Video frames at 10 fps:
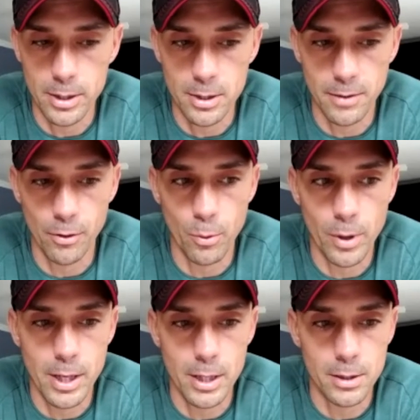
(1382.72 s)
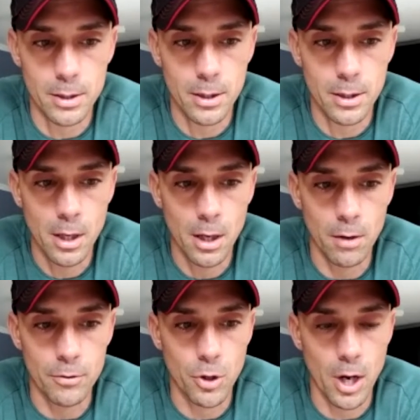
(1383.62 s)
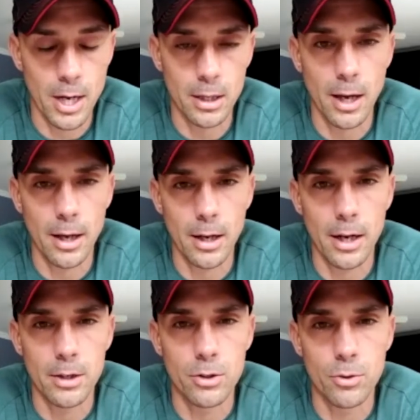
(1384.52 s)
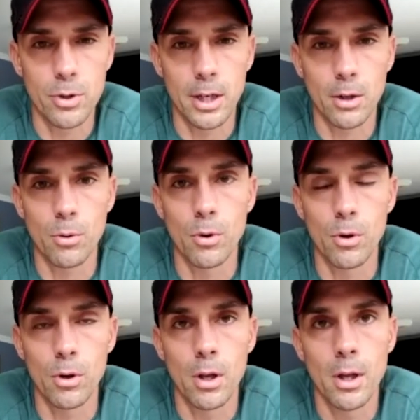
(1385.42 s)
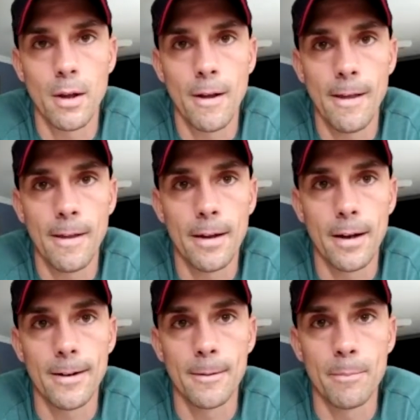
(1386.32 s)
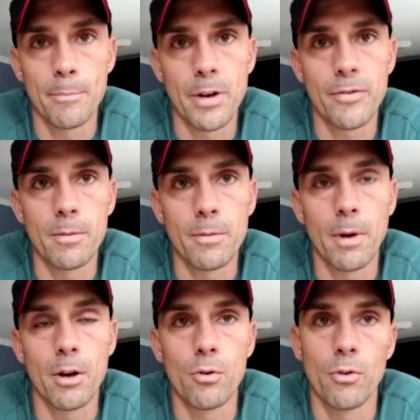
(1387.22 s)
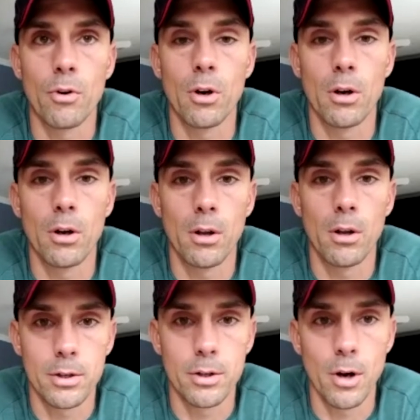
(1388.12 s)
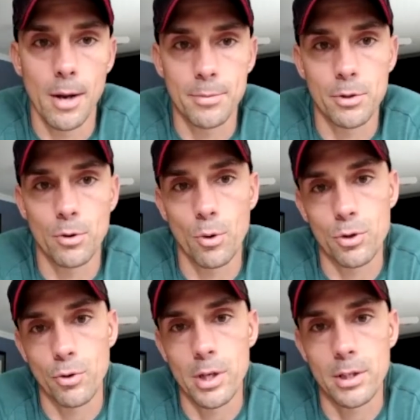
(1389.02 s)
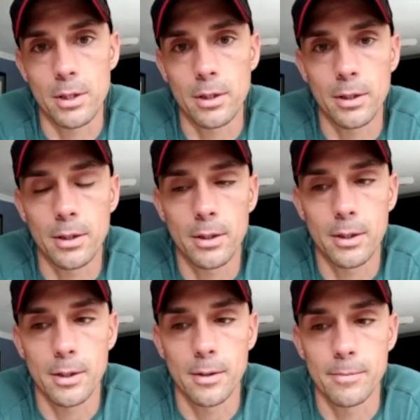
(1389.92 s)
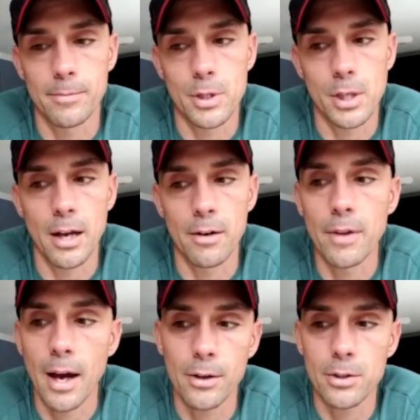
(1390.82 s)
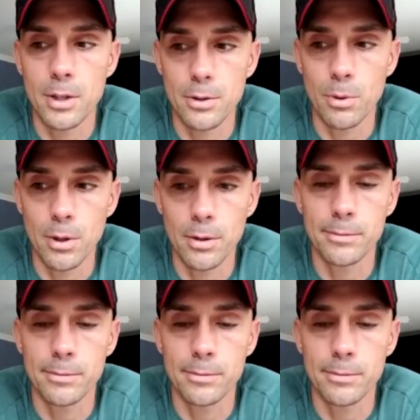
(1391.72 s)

different ways of training that I do think will, benefit my overall, obstacle course racing, side of the house as well.